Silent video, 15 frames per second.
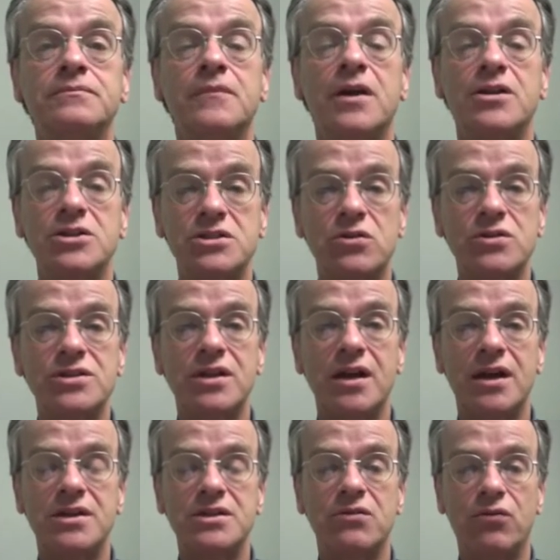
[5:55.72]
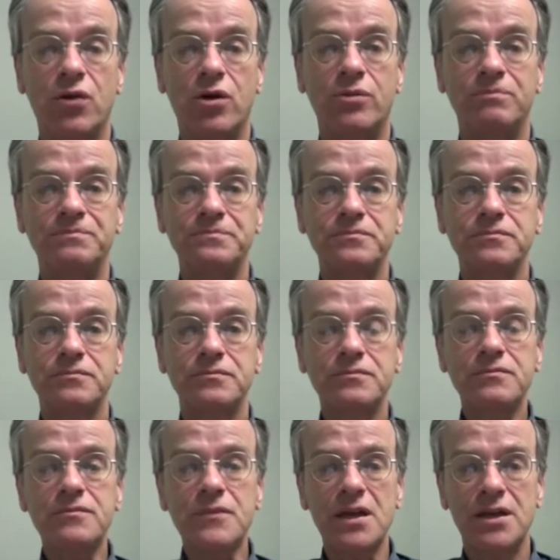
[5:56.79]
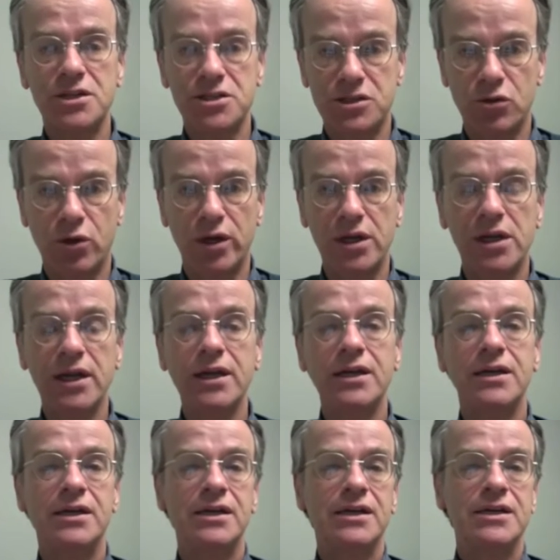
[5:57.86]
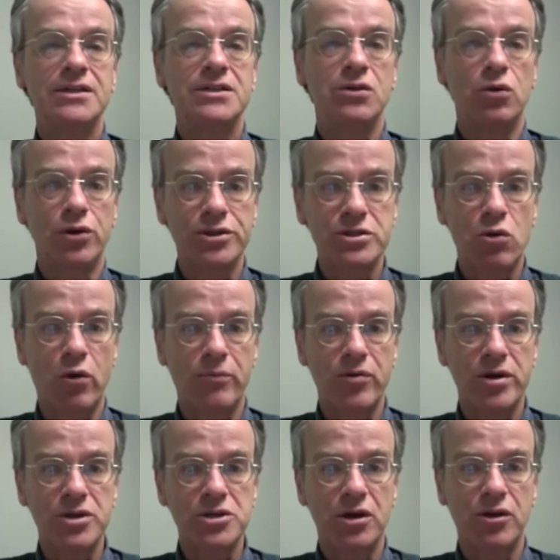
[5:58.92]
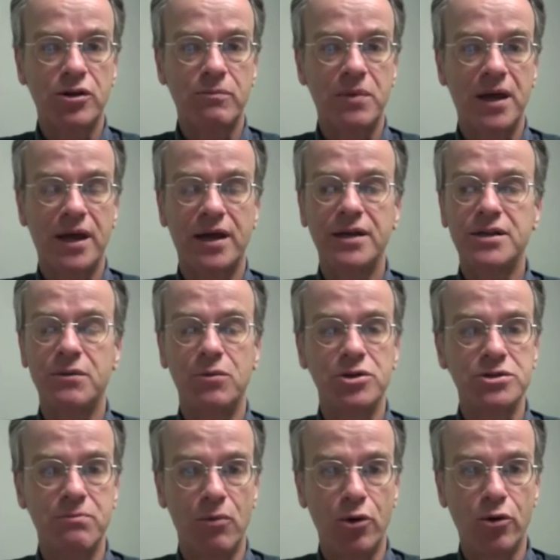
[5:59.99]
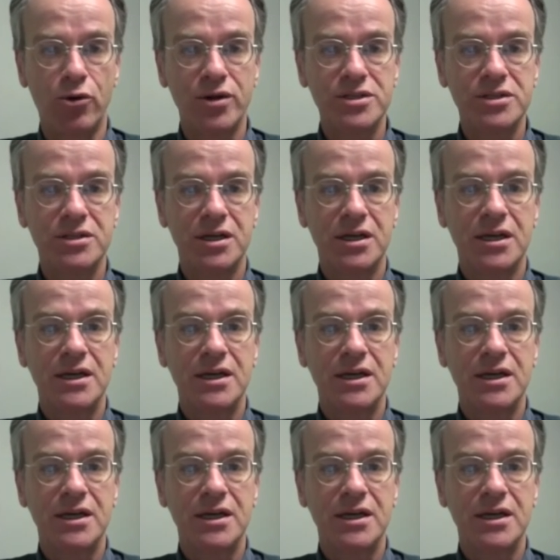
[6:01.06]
And the source of that is in Rome. Historically, the oldest corporation on the planet, the most murderous.